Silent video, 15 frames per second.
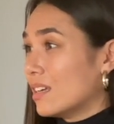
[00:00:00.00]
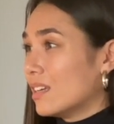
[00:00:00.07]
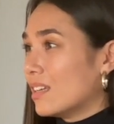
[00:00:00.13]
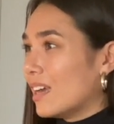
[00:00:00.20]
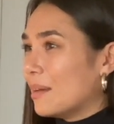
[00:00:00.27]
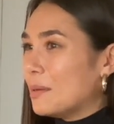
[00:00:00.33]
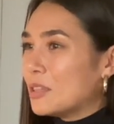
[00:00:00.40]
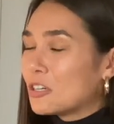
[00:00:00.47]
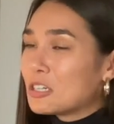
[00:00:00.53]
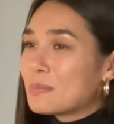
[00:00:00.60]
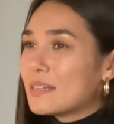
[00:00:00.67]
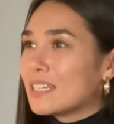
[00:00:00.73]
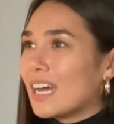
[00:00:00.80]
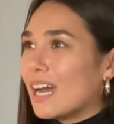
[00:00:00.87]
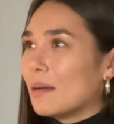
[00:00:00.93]
I mean, there's
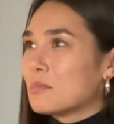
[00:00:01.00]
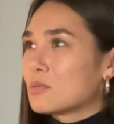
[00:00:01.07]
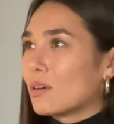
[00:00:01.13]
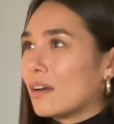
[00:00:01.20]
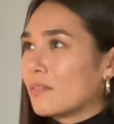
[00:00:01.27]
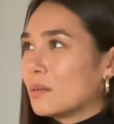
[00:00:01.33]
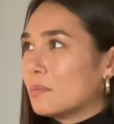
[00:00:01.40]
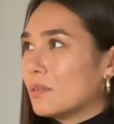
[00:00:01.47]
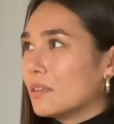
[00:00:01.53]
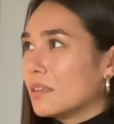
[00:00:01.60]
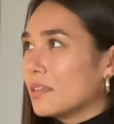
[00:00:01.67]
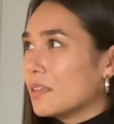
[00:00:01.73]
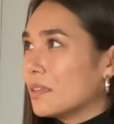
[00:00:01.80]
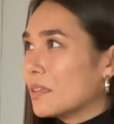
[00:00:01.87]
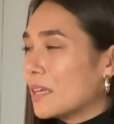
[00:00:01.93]
been times where I've
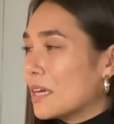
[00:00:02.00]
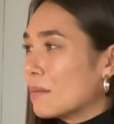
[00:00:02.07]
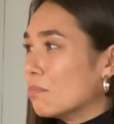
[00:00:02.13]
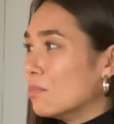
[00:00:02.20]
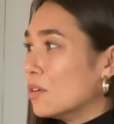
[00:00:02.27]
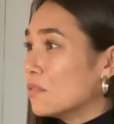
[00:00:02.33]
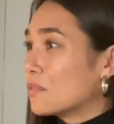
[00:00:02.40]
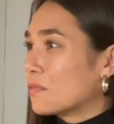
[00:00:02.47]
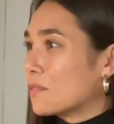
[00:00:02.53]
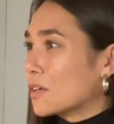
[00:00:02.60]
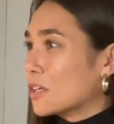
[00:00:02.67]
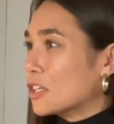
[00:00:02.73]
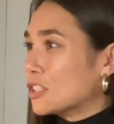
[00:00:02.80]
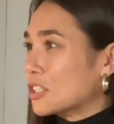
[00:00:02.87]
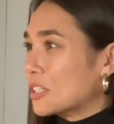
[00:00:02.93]
completely like moved
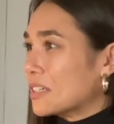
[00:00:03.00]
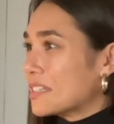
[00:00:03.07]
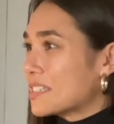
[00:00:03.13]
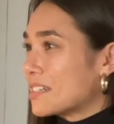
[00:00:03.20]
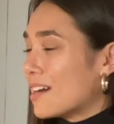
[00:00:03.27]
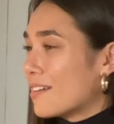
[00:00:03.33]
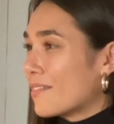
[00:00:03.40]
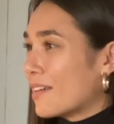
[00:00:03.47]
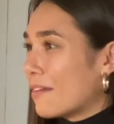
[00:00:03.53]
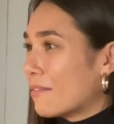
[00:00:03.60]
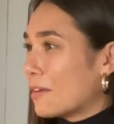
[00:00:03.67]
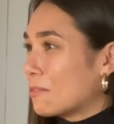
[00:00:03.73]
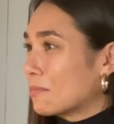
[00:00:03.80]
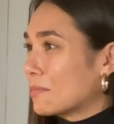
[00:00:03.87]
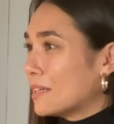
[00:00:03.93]
furniture and stuff. I've
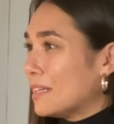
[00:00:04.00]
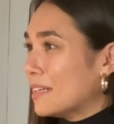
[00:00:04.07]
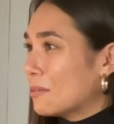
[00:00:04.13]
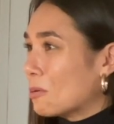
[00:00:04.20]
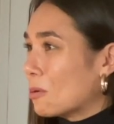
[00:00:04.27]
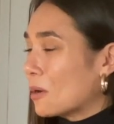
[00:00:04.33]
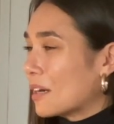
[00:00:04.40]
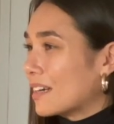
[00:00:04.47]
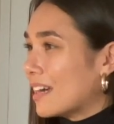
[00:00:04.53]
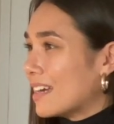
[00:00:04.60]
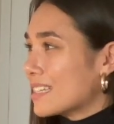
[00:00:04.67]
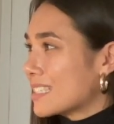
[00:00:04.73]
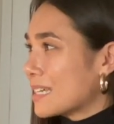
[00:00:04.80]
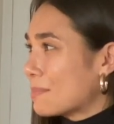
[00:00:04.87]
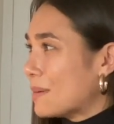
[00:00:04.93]
like
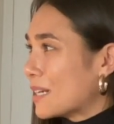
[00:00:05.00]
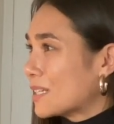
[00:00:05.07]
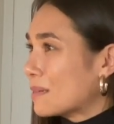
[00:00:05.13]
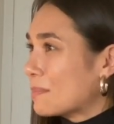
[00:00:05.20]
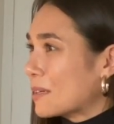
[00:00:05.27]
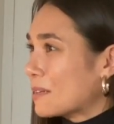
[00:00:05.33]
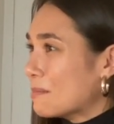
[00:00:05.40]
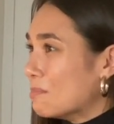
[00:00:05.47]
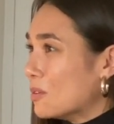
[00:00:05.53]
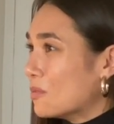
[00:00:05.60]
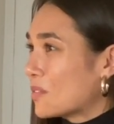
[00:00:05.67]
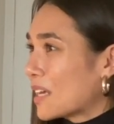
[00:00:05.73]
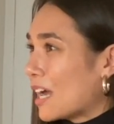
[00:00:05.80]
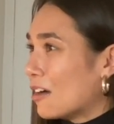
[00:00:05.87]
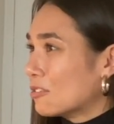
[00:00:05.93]
reorganized, like picked up and
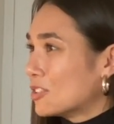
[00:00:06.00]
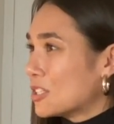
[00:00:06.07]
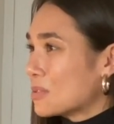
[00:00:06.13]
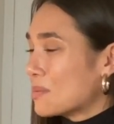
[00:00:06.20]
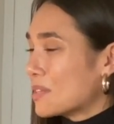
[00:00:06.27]
moved couches with